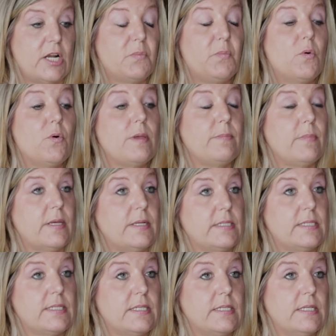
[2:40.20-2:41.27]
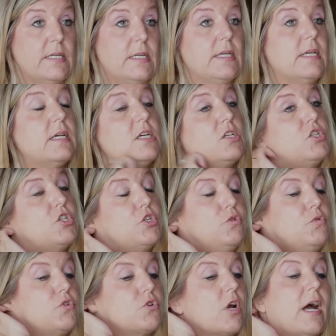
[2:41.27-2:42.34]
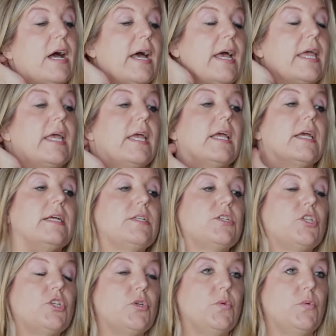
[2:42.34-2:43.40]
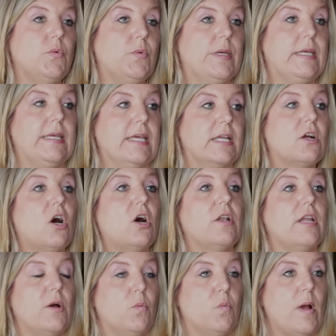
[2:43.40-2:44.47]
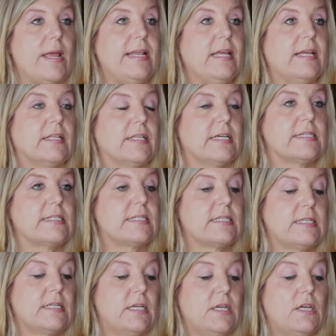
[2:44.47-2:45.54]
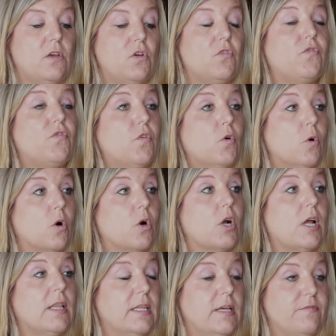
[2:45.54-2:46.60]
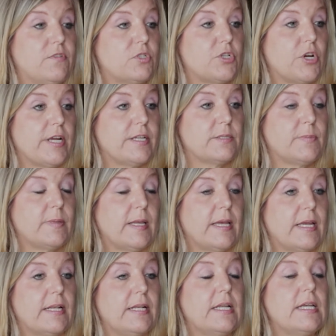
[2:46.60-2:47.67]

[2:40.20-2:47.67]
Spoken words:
appointment to try to get on a waiting list for a liver transplant.